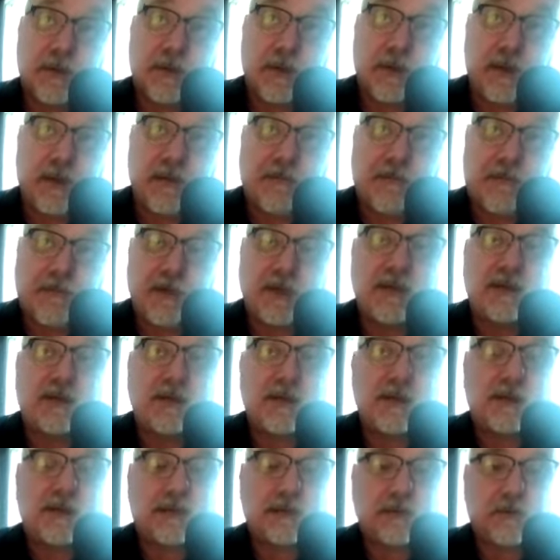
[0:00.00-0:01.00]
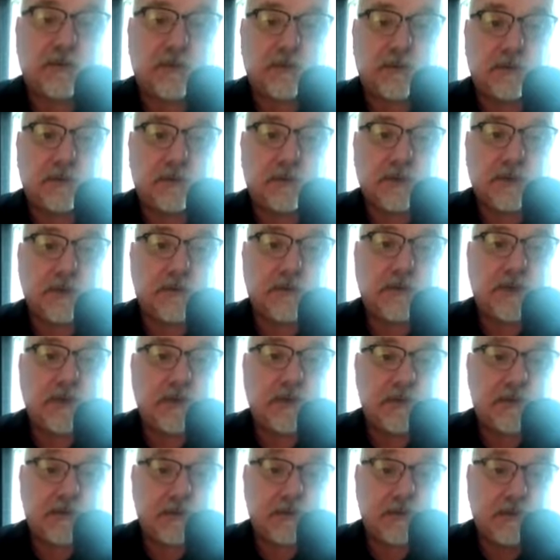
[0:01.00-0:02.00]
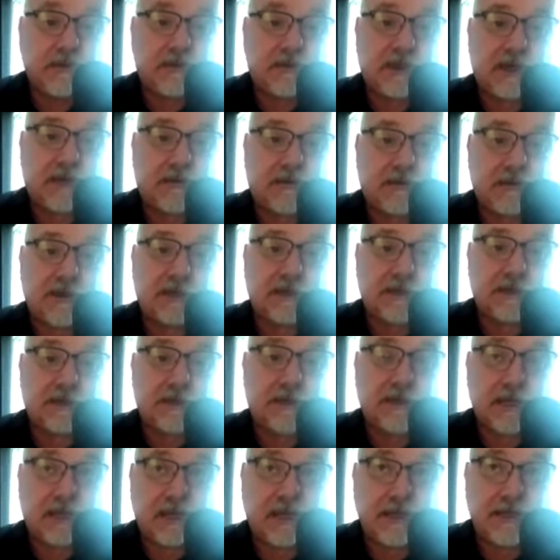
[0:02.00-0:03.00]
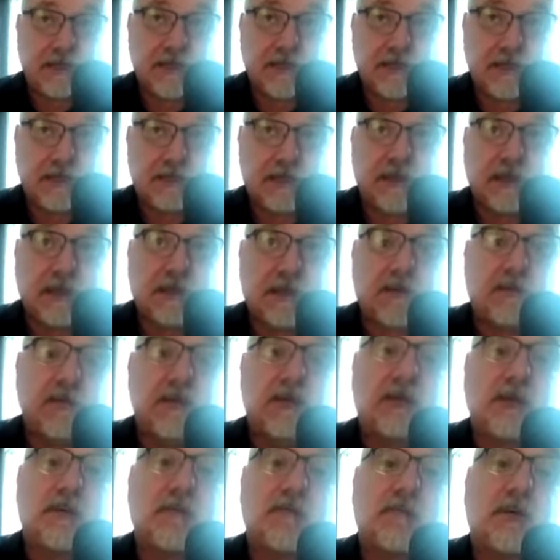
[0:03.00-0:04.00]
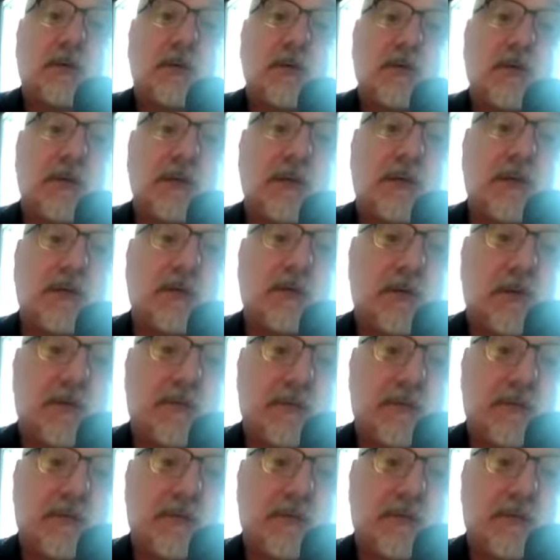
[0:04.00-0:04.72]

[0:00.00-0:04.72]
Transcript: if we take control and we choose how we're going to change it, we can push it into a